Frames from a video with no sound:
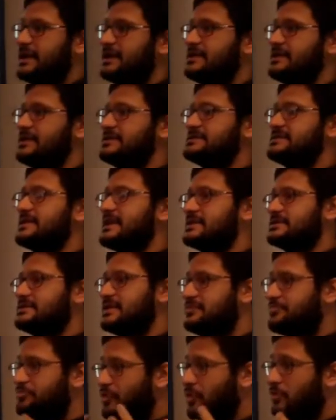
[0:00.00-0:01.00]
It is
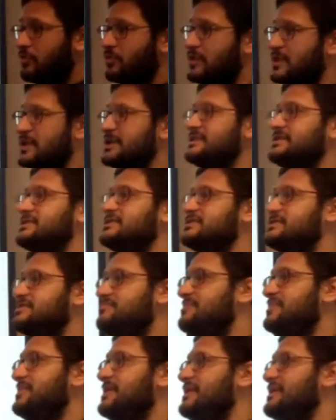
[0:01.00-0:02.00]
actually
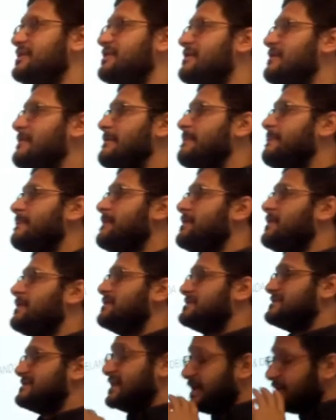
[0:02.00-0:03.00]
populations being
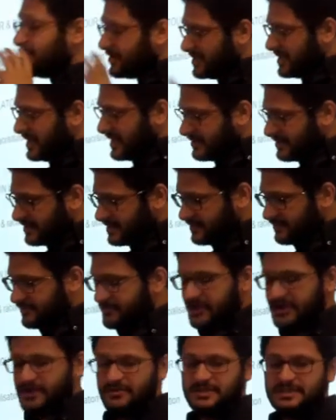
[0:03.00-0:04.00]
segregated in
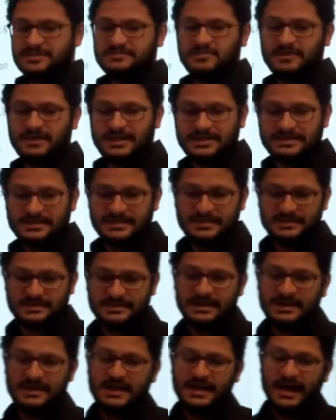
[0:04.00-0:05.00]
various
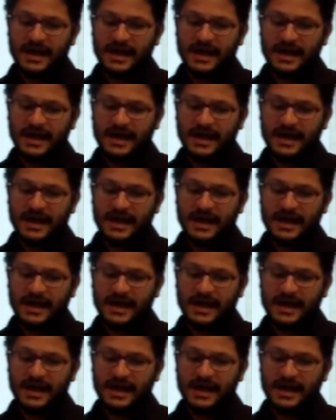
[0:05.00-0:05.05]
places,